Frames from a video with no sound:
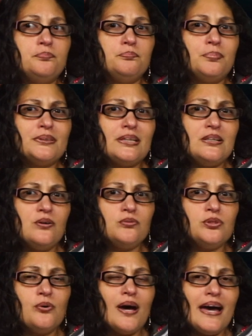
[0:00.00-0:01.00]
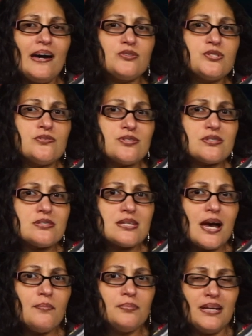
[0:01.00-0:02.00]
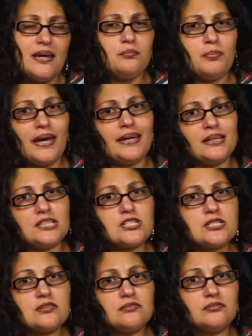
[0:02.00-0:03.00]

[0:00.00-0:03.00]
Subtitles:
but they don't know how to stop that baggage.